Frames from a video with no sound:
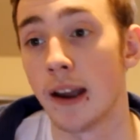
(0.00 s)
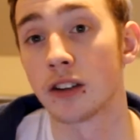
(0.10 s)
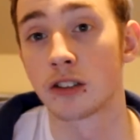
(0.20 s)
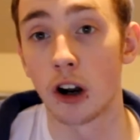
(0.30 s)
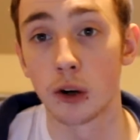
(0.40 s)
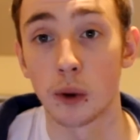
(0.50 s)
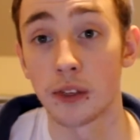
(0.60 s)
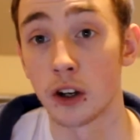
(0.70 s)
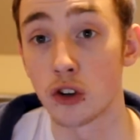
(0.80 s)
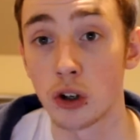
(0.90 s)
It started
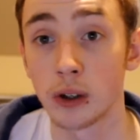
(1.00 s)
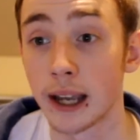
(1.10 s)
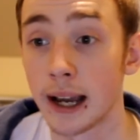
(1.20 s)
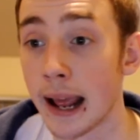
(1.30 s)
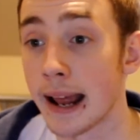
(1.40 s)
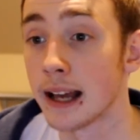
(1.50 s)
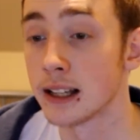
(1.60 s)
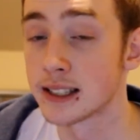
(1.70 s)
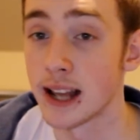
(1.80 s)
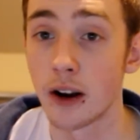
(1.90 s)
with an Australian guy
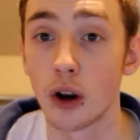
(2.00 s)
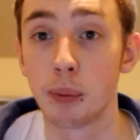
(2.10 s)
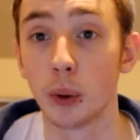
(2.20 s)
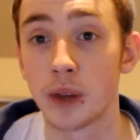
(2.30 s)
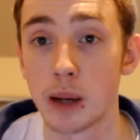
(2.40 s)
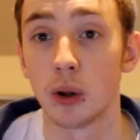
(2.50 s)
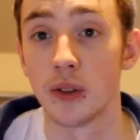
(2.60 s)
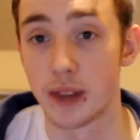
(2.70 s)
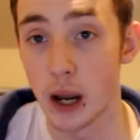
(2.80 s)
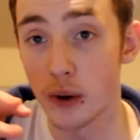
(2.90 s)
standing on a pool table,
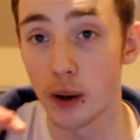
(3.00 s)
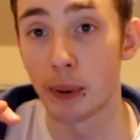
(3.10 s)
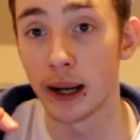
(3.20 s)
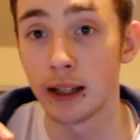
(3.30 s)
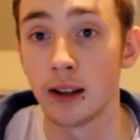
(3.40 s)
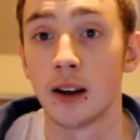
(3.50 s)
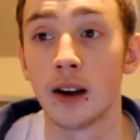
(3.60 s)
downing a pint,